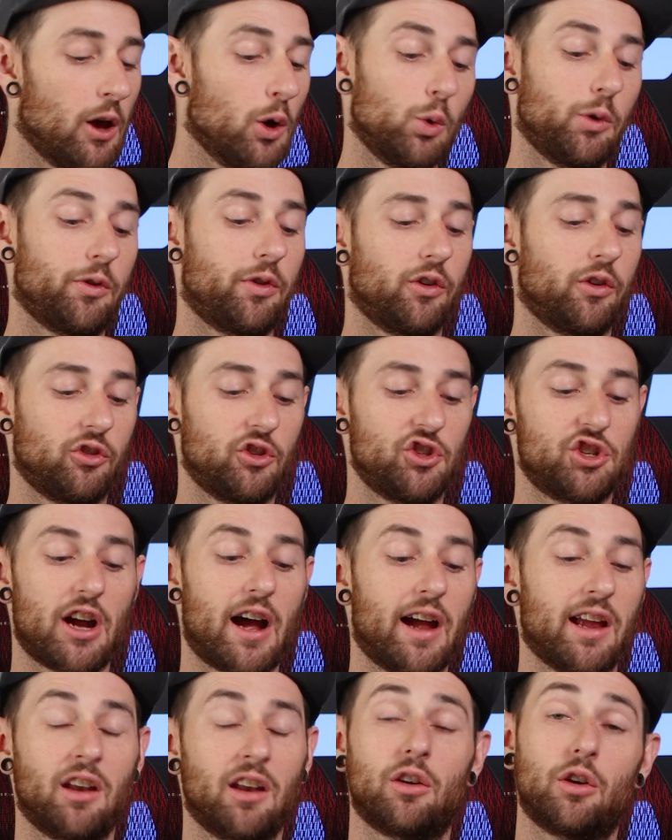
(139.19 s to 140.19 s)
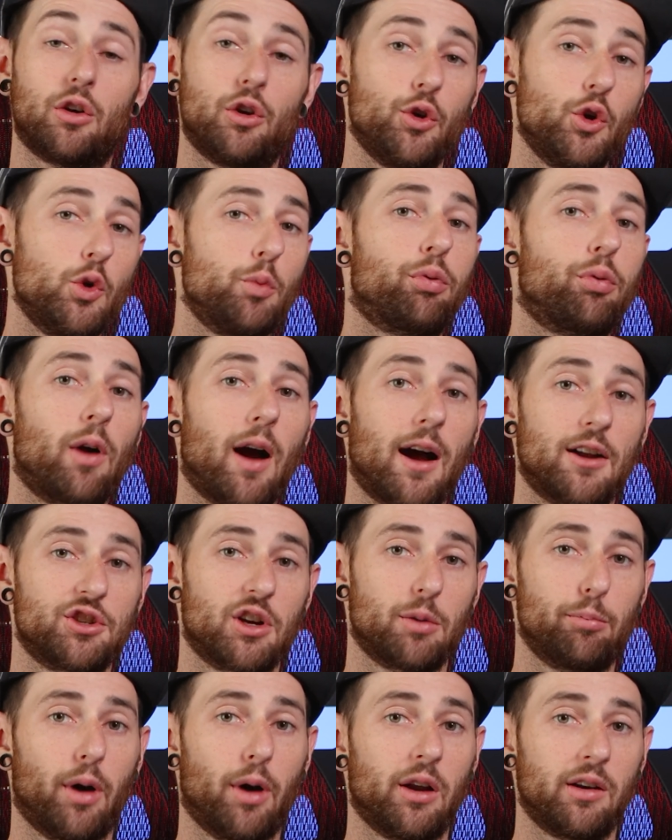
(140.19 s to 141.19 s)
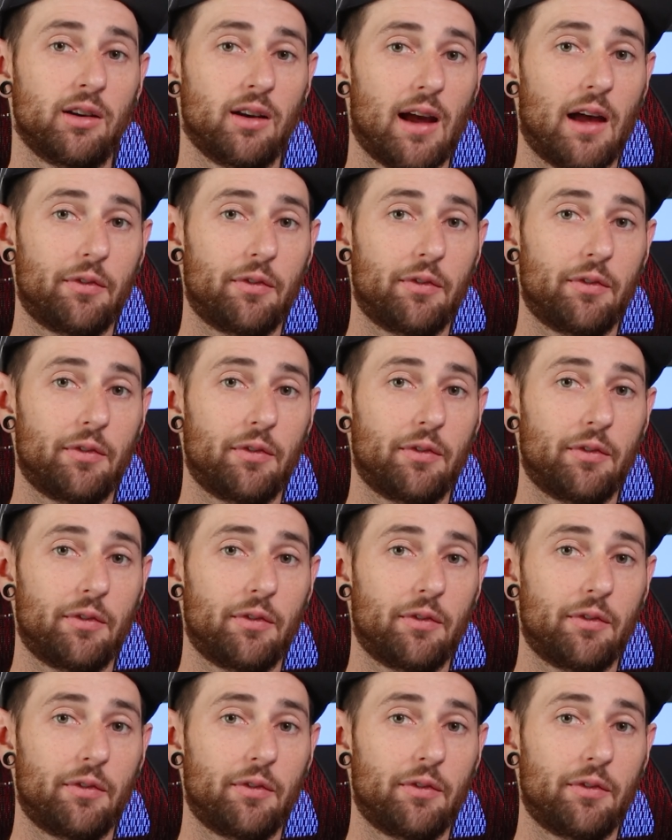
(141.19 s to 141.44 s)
with this giant new project button